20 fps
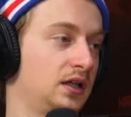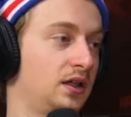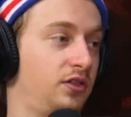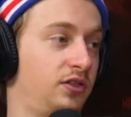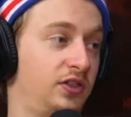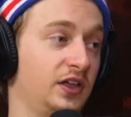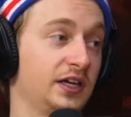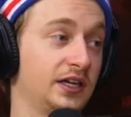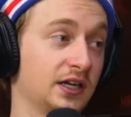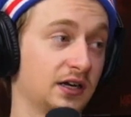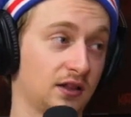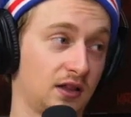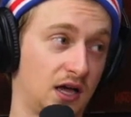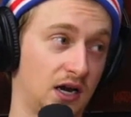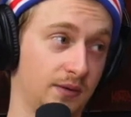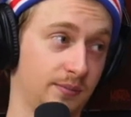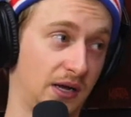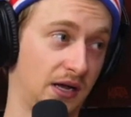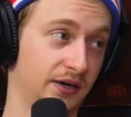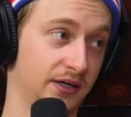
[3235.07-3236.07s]
thinking a
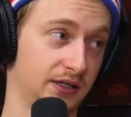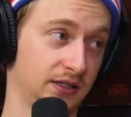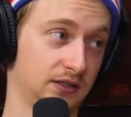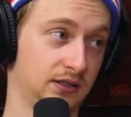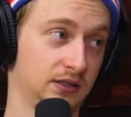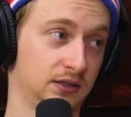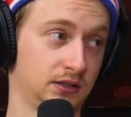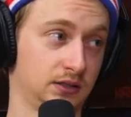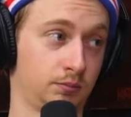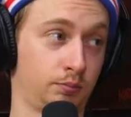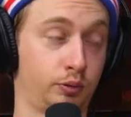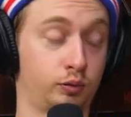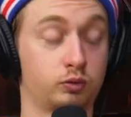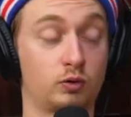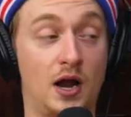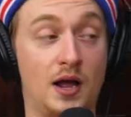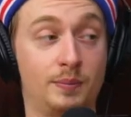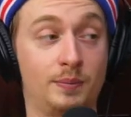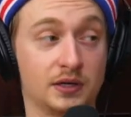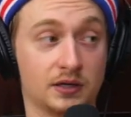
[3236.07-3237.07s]
lot about it,
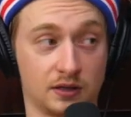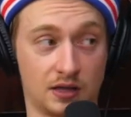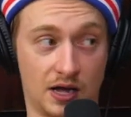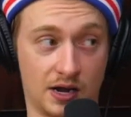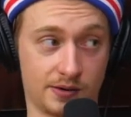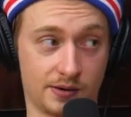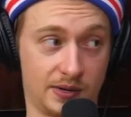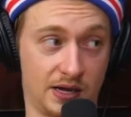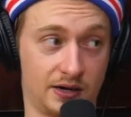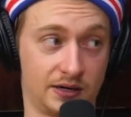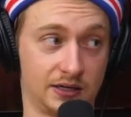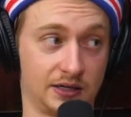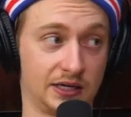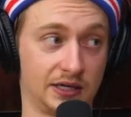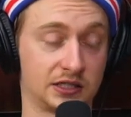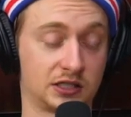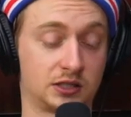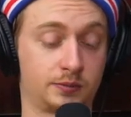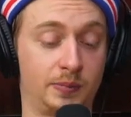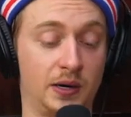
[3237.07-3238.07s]
prepping a lot about it,
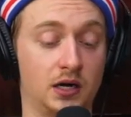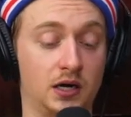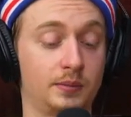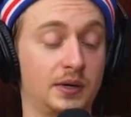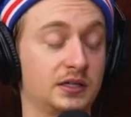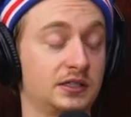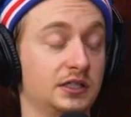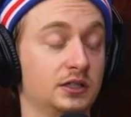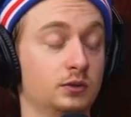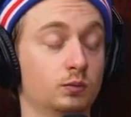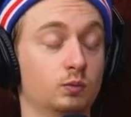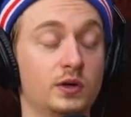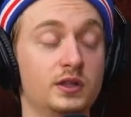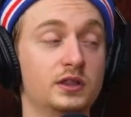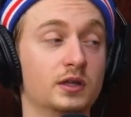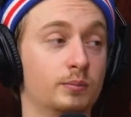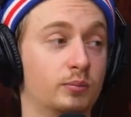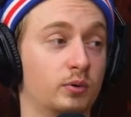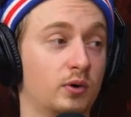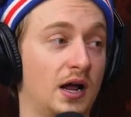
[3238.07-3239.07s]
experimenting with
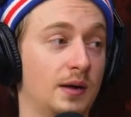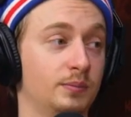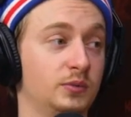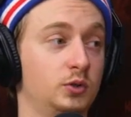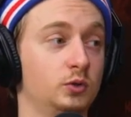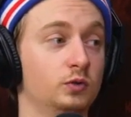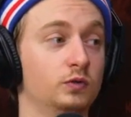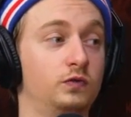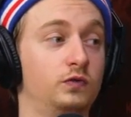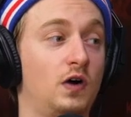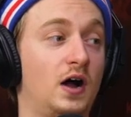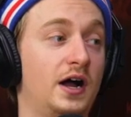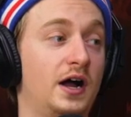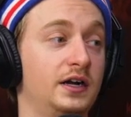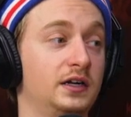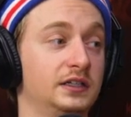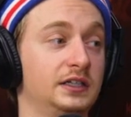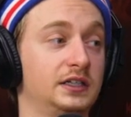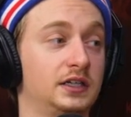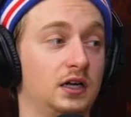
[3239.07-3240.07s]
the prep to
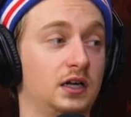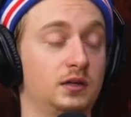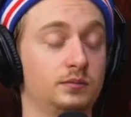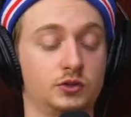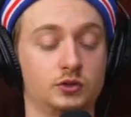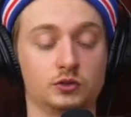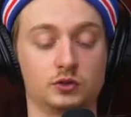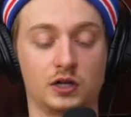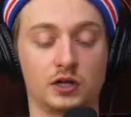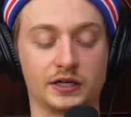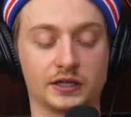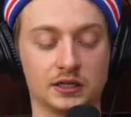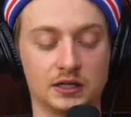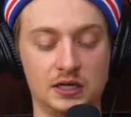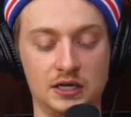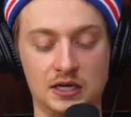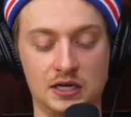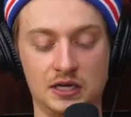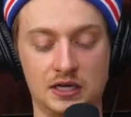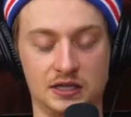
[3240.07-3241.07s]
finally come to like
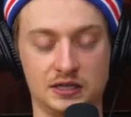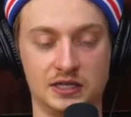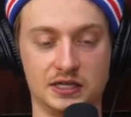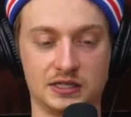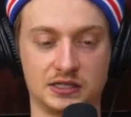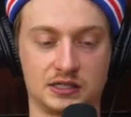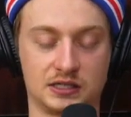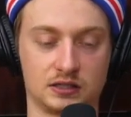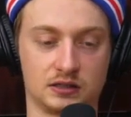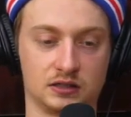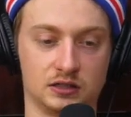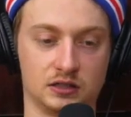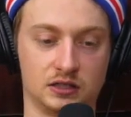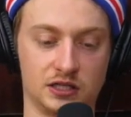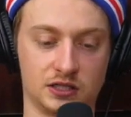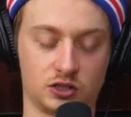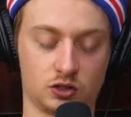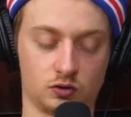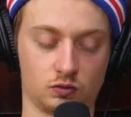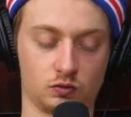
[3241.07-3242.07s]
this
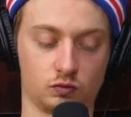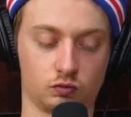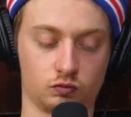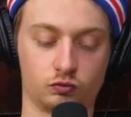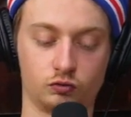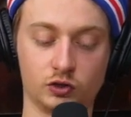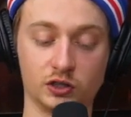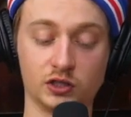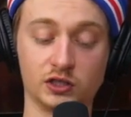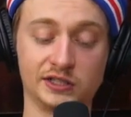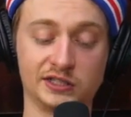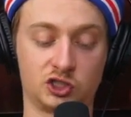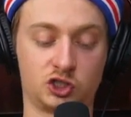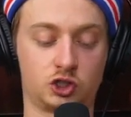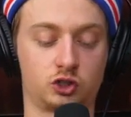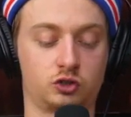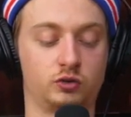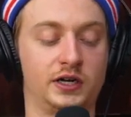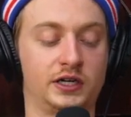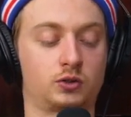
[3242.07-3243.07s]
really
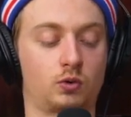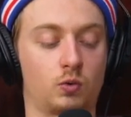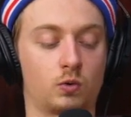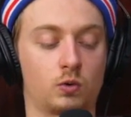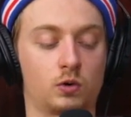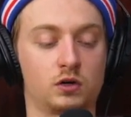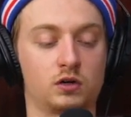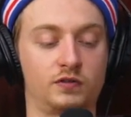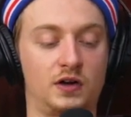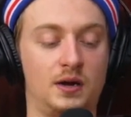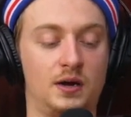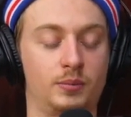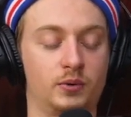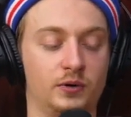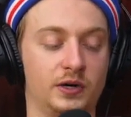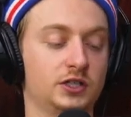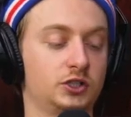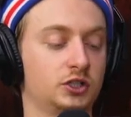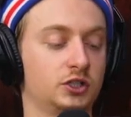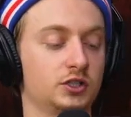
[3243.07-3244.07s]
strict order of
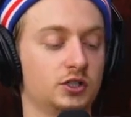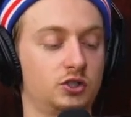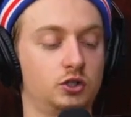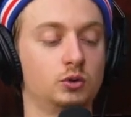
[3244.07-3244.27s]
operations